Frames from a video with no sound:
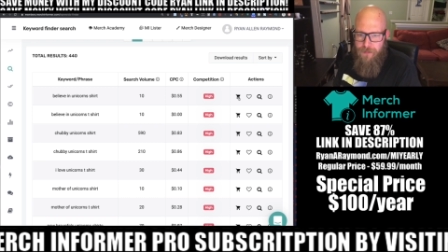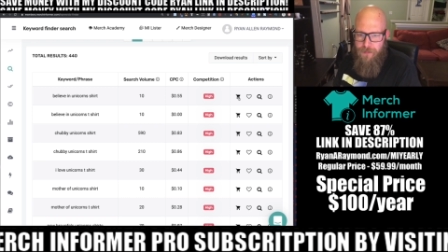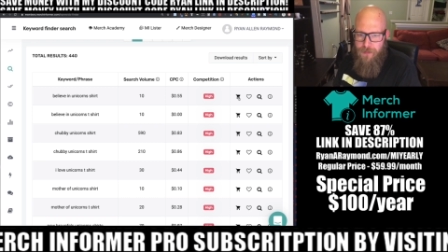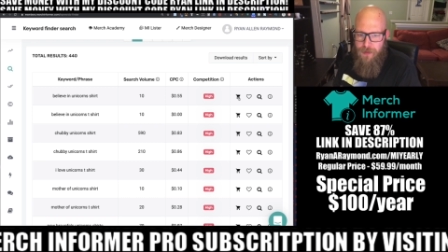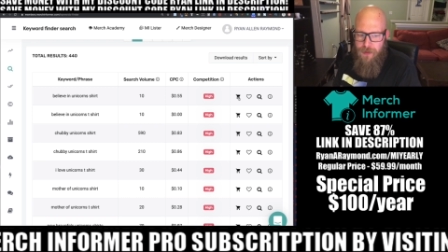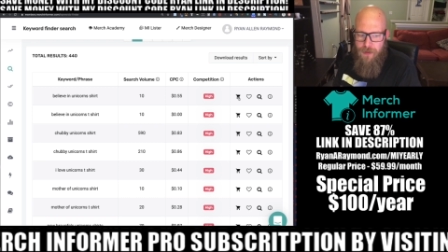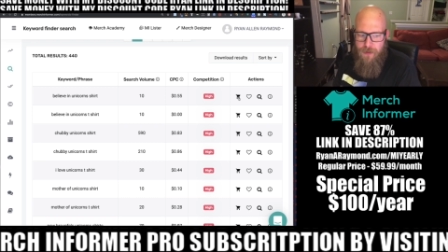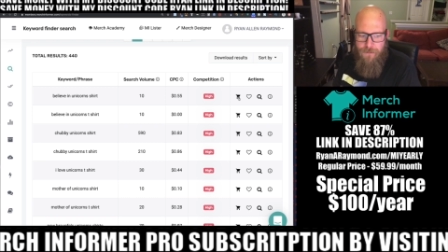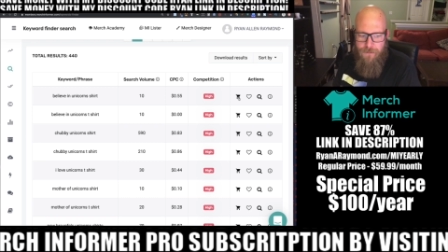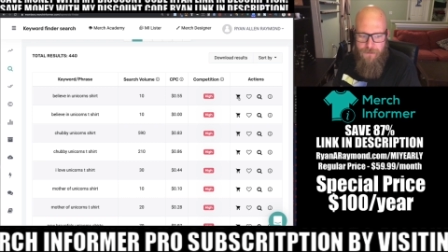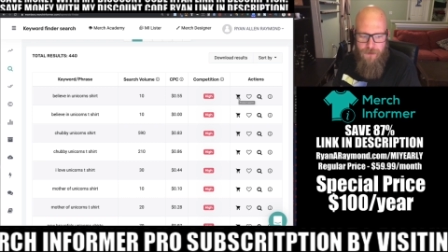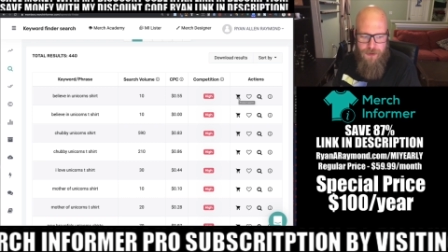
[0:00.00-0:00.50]

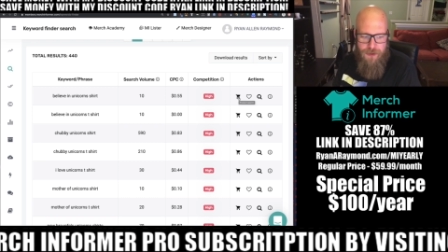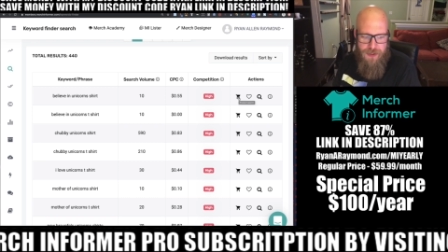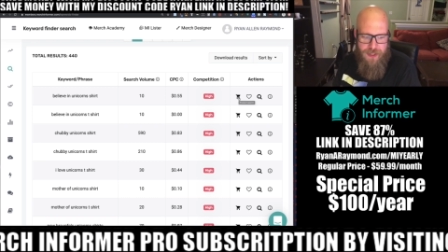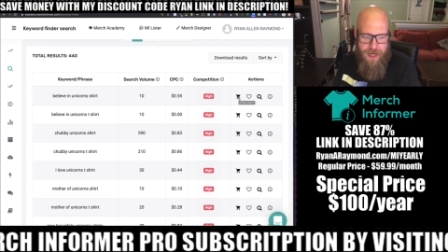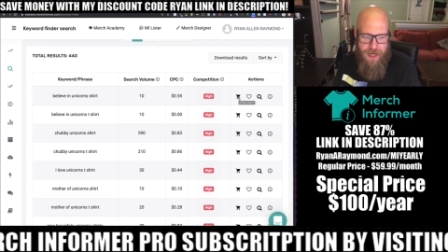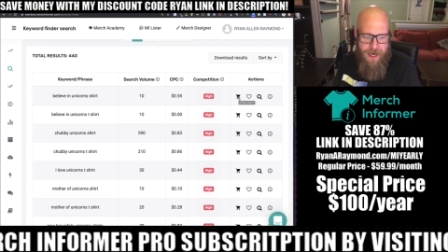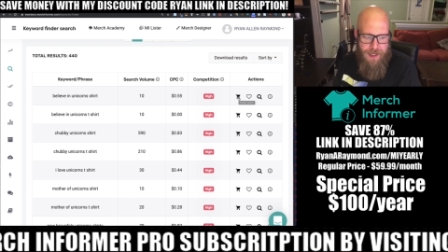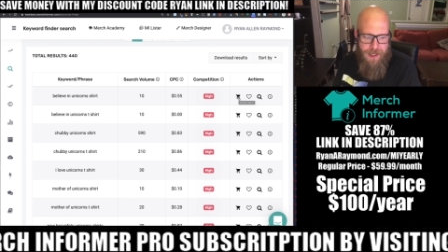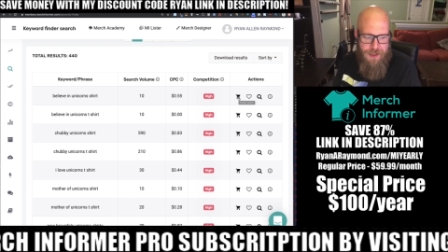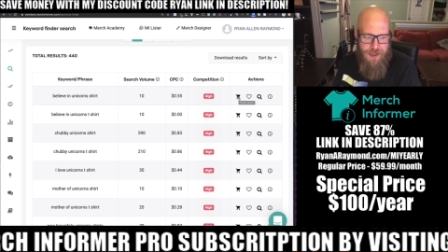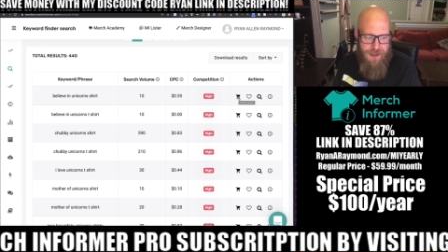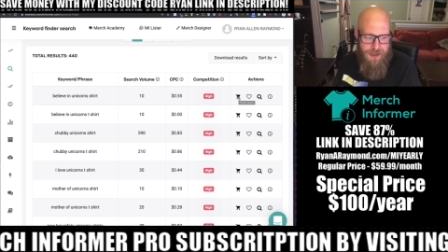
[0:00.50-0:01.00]
The first
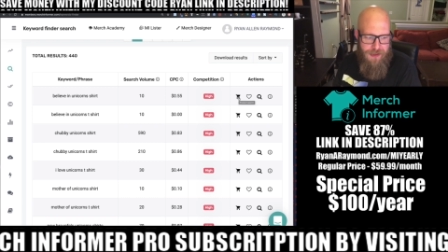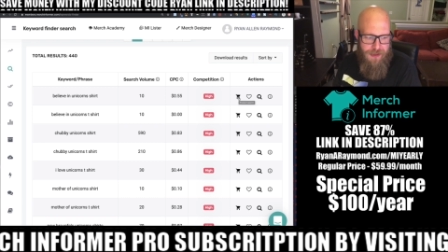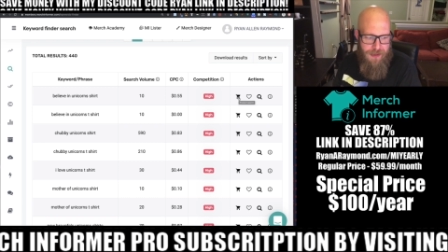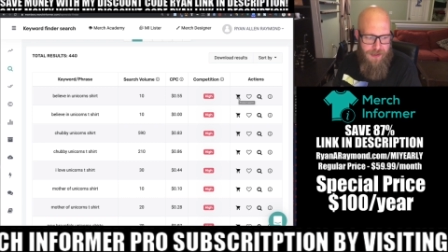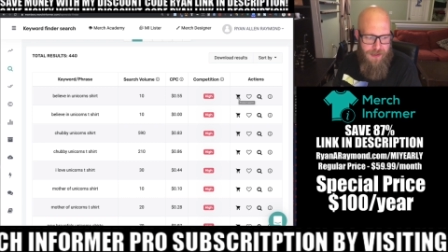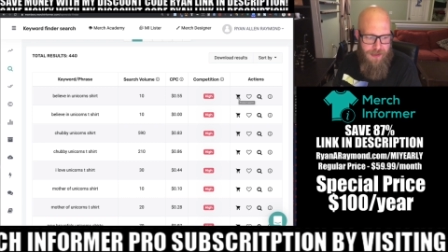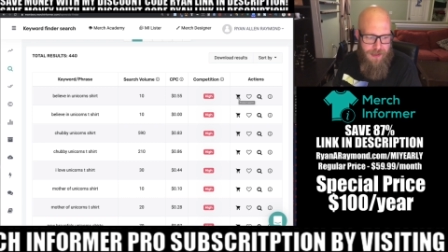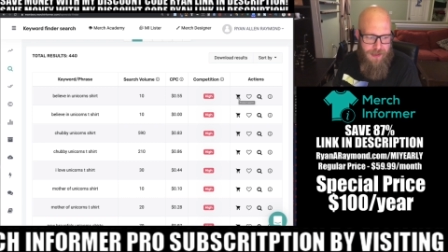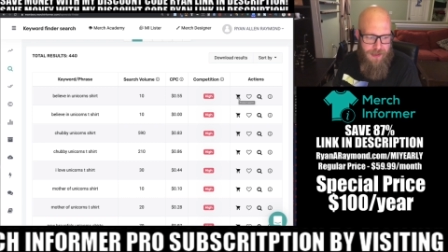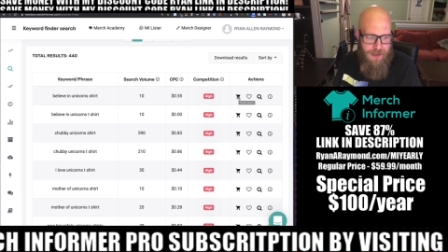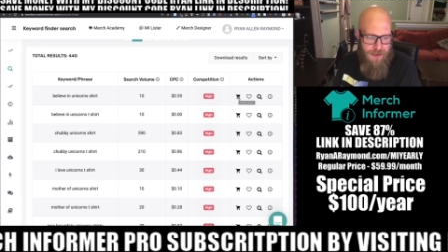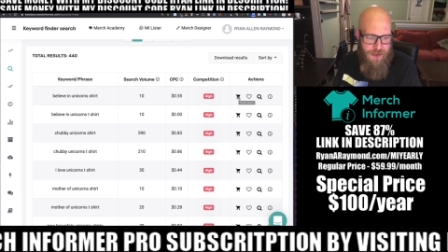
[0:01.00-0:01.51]
action
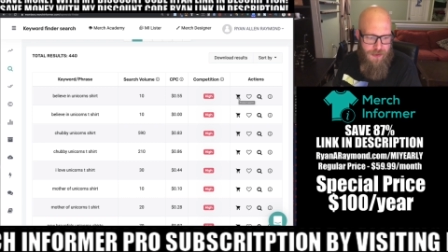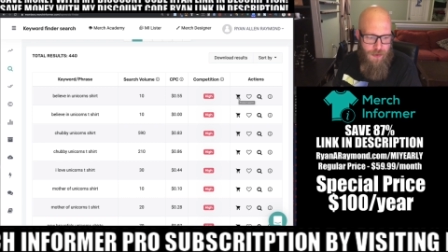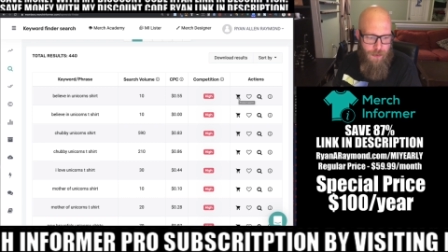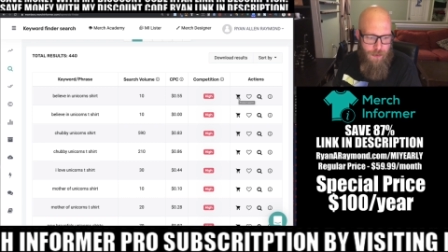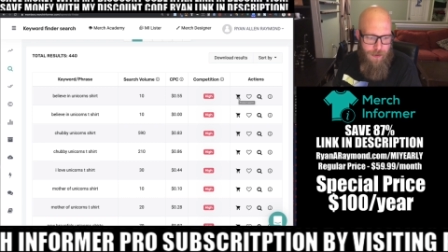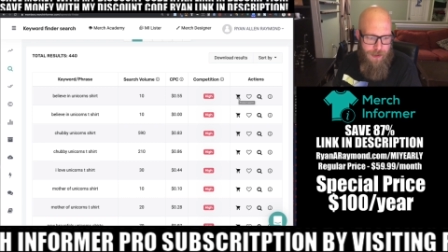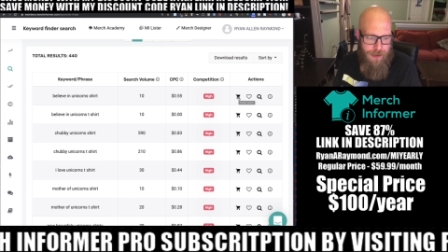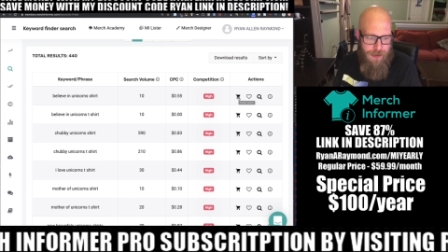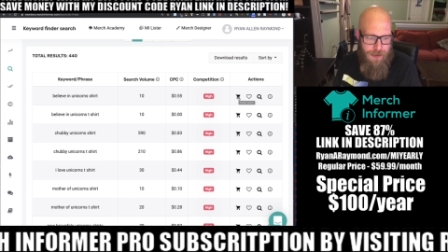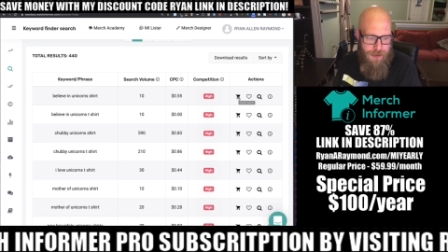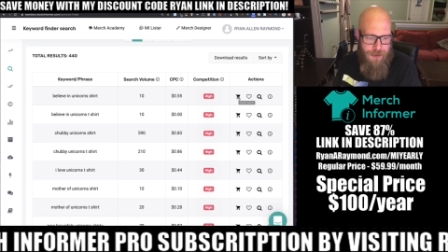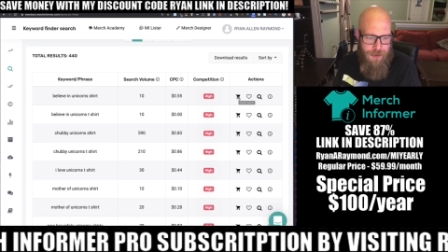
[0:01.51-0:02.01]
is
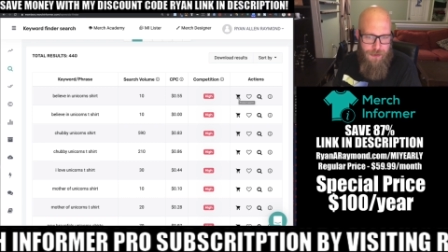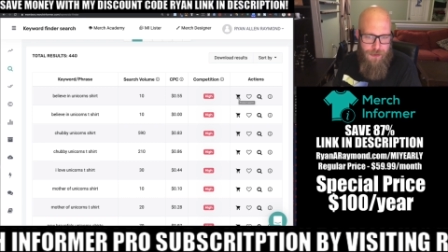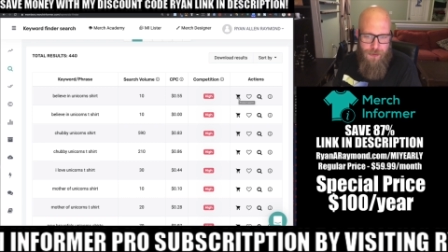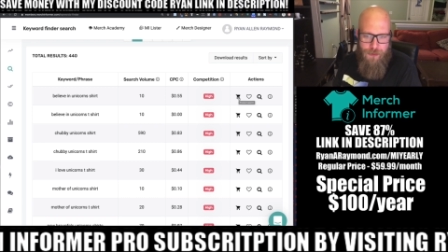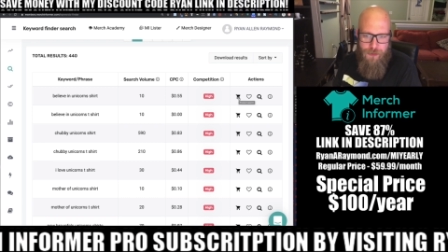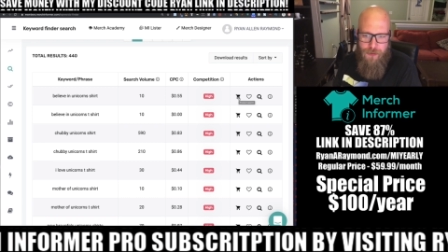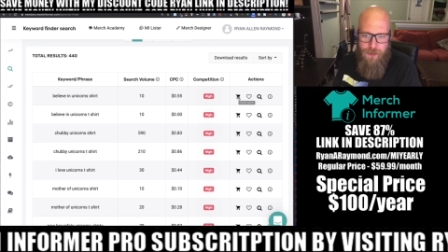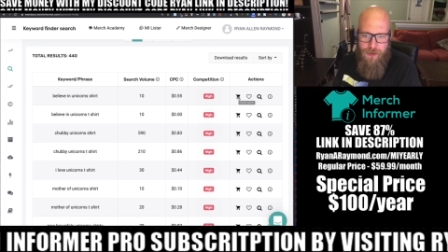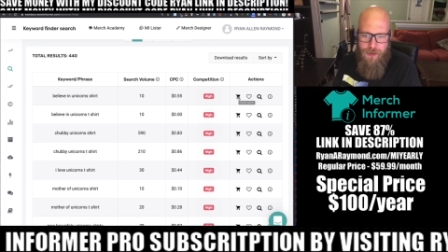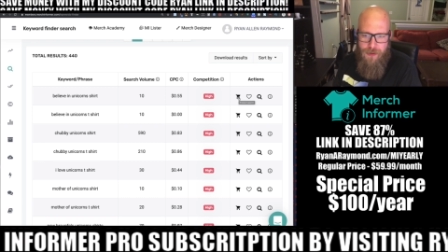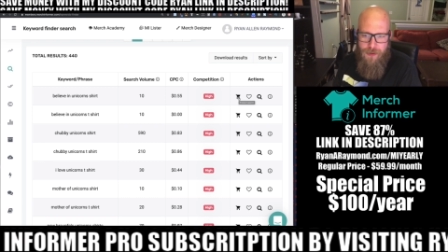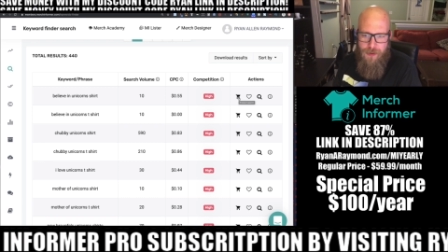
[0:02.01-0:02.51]
going
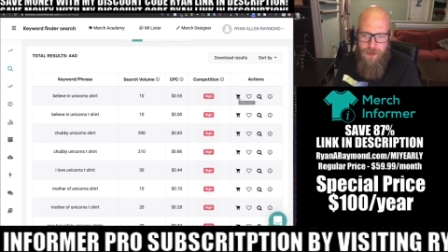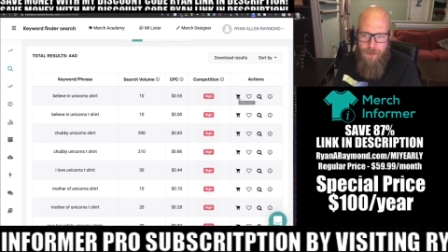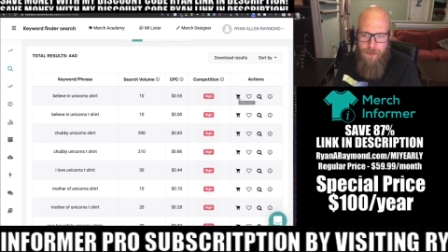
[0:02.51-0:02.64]
to